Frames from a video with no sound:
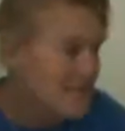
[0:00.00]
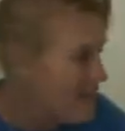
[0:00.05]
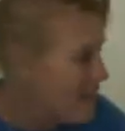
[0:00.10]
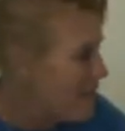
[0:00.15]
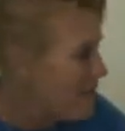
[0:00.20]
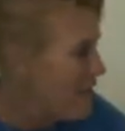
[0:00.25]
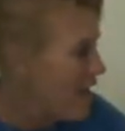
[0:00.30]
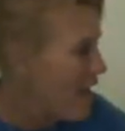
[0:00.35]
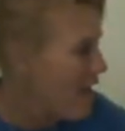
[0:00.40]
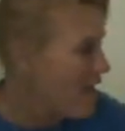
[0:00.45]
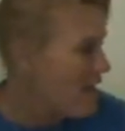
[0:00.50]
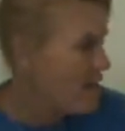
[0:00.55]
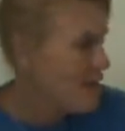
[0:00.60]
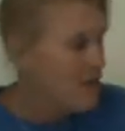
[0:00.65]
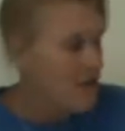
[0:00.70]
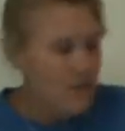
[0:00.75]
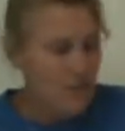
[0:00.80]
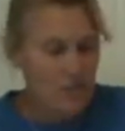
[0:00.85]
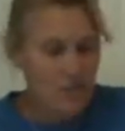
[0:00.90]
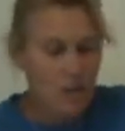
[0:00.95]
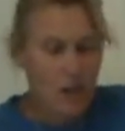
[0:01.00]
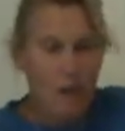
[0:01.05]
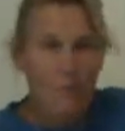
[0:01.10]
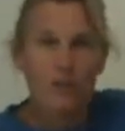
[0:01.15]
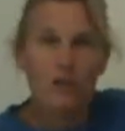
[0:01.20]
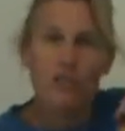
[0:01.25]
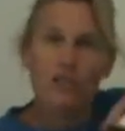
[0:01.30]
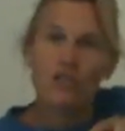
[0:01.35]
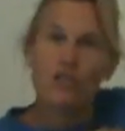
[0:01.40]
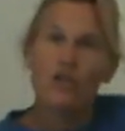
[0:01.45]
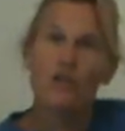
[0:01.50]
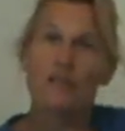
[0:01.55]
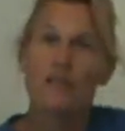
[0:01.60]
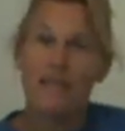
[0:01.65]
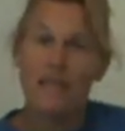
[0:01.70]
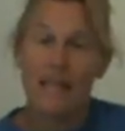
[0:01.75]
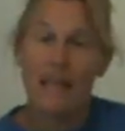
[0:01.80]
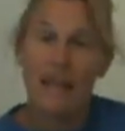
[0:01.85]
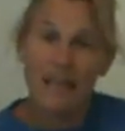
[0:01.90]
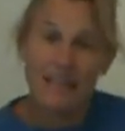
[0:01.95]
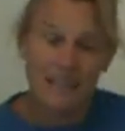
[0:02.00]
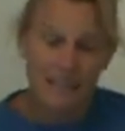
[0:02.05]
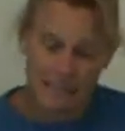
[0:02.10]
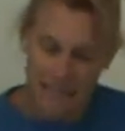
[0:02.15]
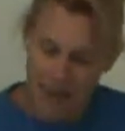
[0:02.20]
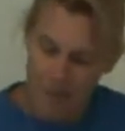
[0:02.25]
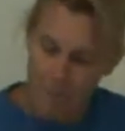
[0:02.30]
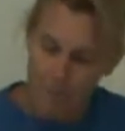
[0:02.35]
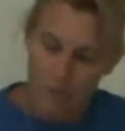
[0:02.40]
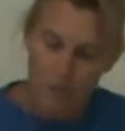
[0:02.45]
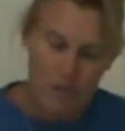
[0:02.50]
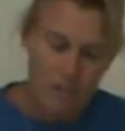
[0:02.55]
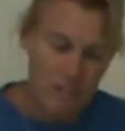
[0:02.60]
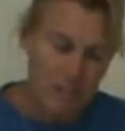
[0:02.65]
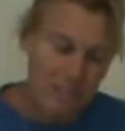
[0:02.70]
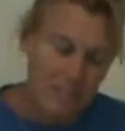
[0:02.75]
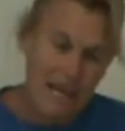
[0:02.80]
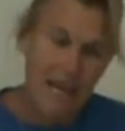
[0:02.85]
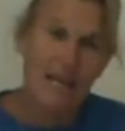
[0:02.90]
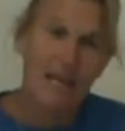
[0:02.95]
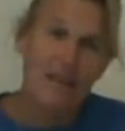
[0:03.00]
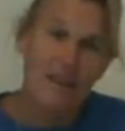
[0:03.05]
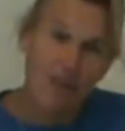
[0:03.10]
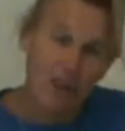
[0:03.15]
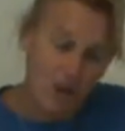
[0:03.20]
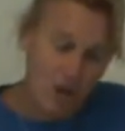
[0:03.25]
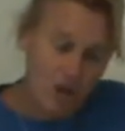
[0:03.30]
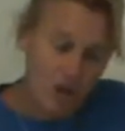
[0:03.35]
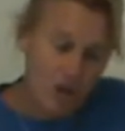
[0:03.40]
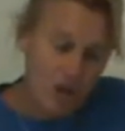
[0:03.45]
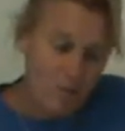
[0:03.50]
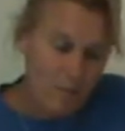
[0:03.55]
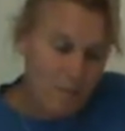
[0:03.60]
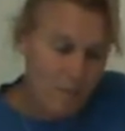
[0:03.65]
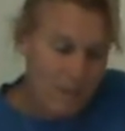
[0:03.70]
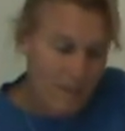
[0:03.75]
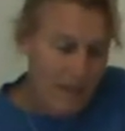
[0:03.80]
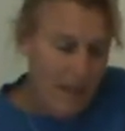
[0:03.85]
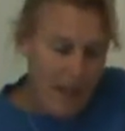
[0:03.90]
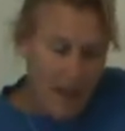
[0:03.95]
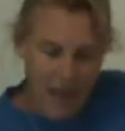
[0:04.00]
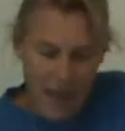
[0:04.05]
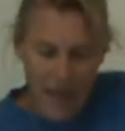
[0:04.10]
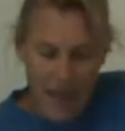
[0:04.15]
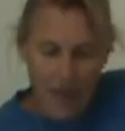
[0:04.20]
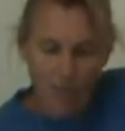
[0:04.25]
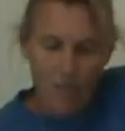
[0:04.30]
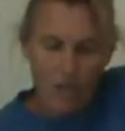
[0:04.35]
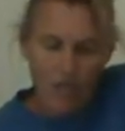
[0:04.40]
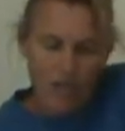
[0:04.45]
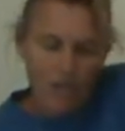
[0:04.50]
done that, so I'm going to show you the next step, which is taking the herb, and what